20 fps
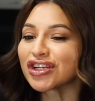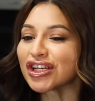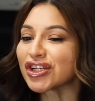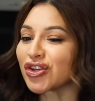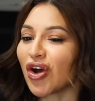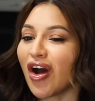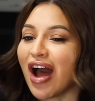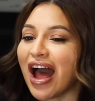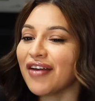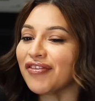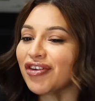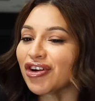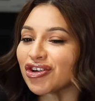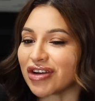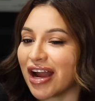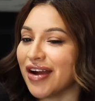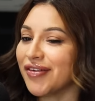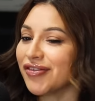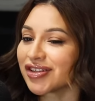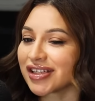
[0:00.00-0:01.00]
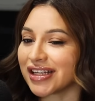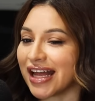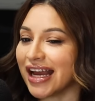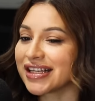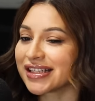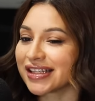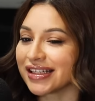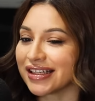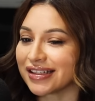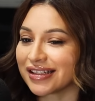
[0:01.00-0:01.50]
just don't have your driver's
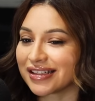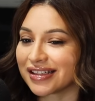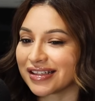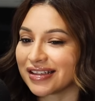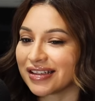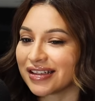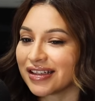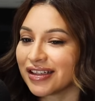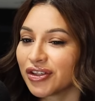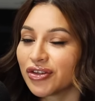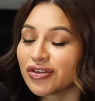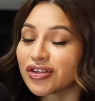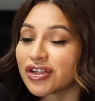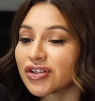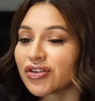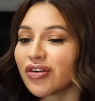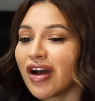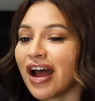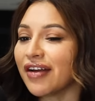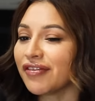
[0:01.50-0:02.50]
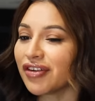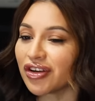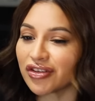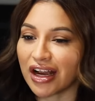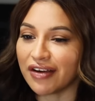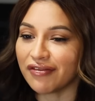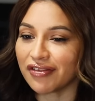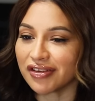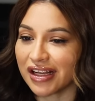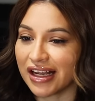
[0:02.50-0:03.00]
license. Huh? You just don't have your
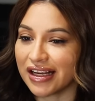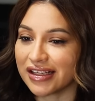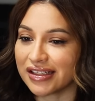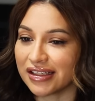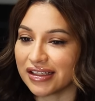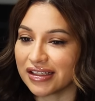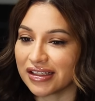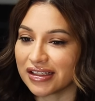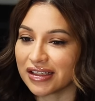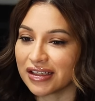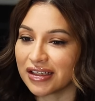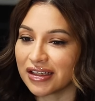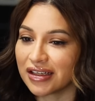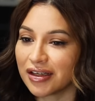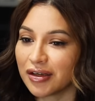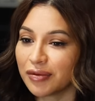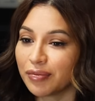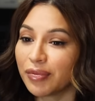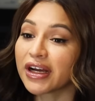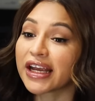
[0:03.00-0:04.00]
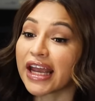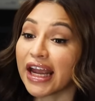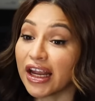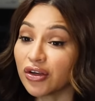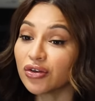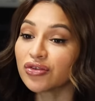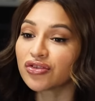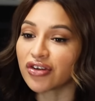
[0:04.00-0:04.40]
driver's license. But can you